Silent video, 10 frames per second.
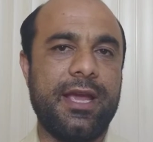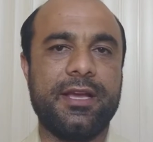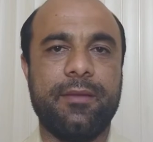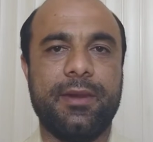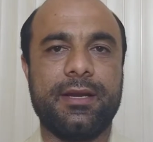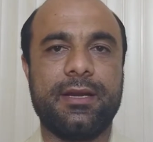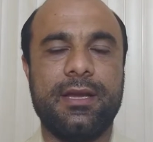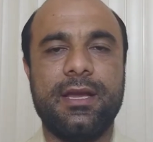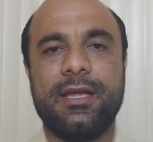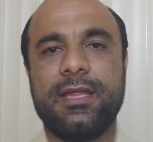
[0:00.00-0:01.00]
Agreement.
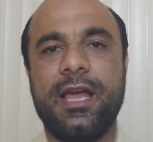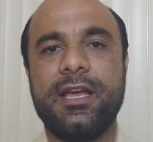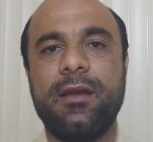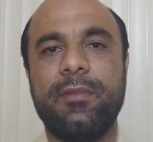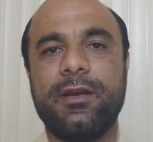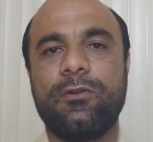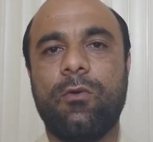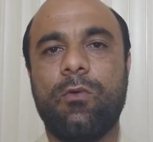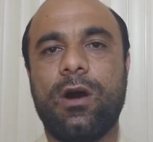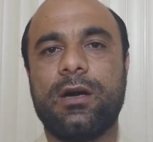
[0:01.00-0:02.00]
The agreement
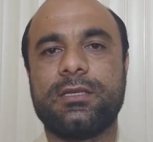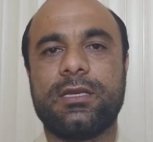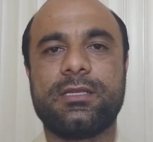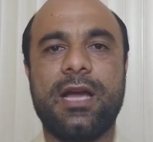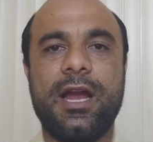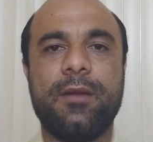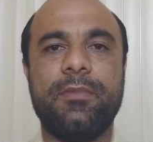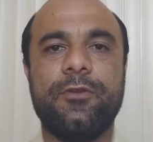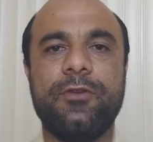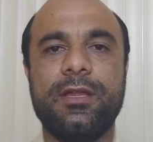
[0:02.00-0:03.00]
was signed
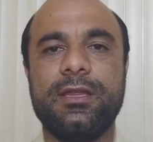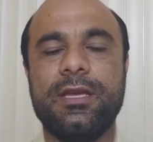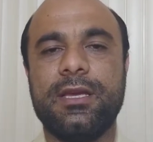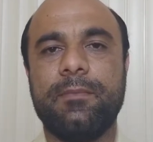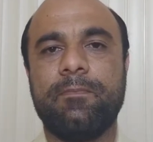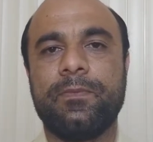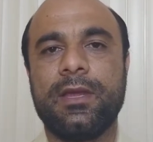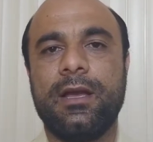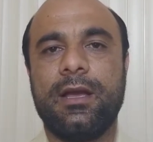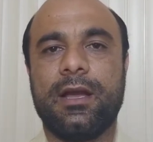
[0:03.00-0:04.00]
between the
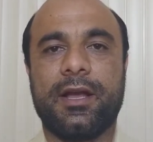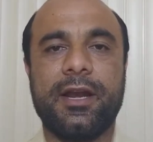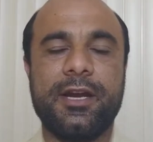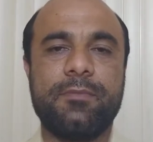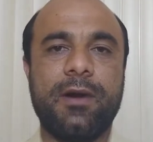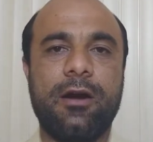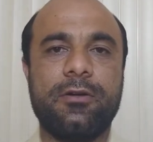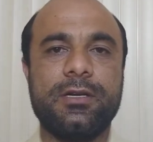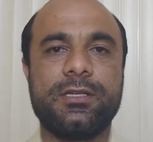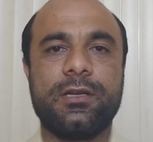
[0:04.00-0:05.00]
great
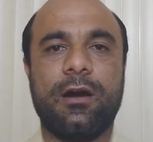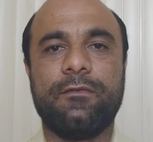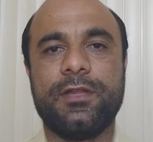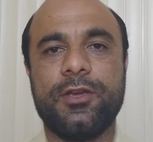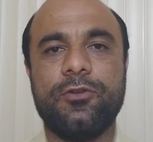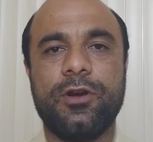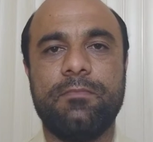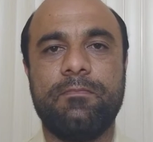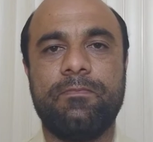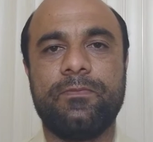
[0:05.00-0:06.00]
powers of the
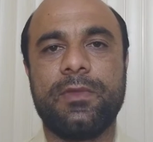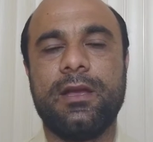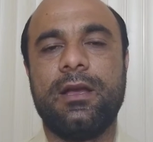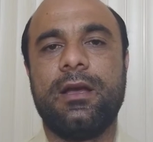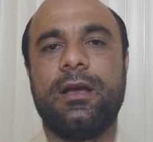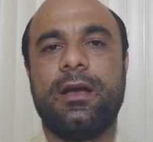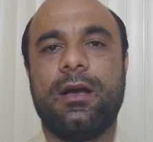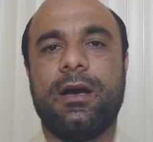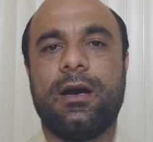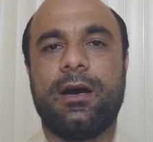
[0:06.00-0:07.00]
Europe.
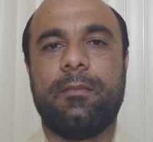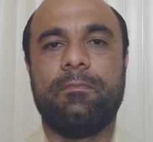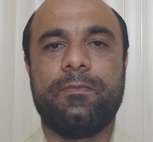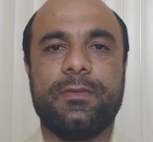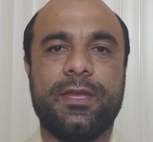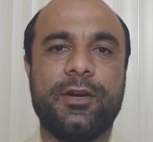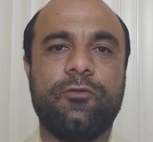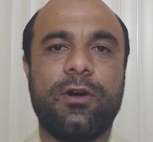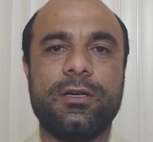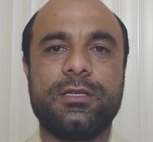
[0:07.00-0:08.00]

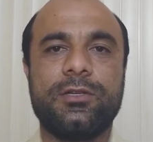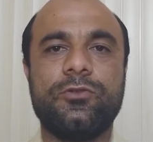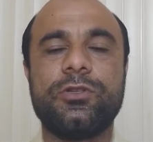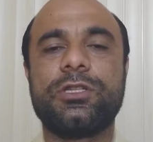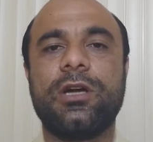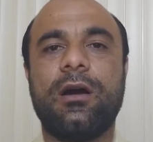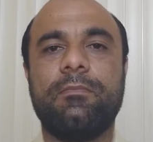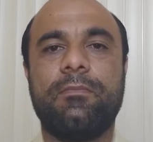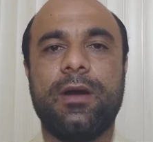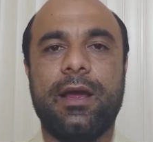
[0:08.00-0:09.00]
That was to
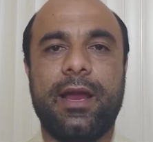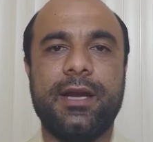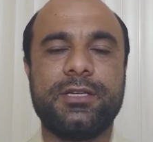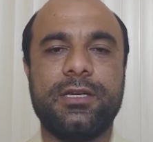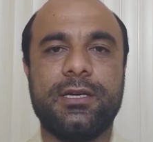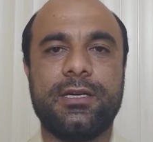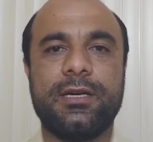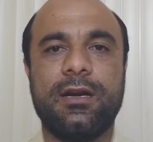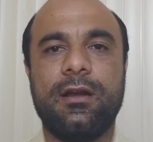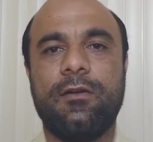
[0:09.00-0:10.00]
stop Hitler
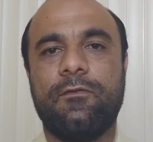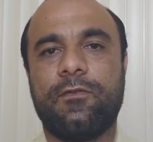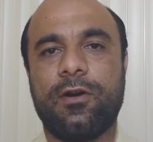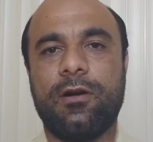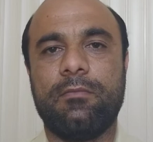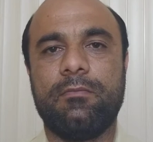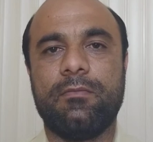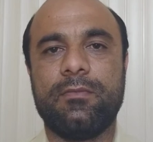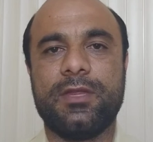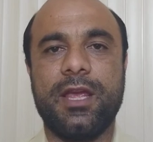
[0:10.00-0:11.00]
from
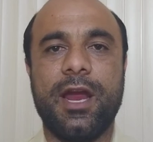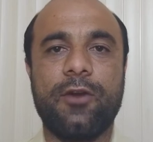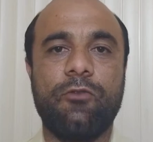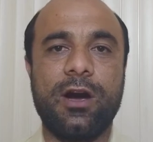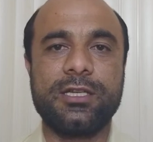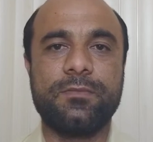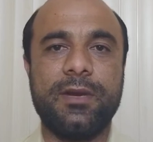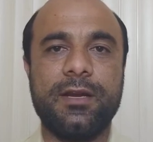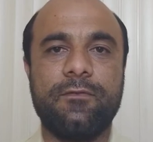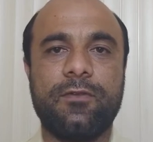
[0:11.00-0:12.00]
the
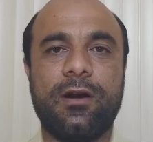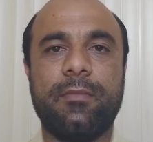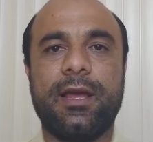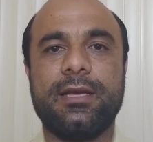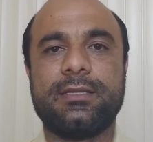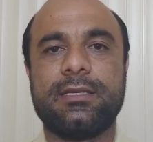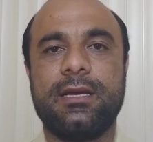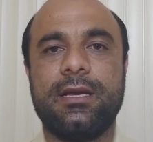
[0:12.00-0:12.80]
advancement from his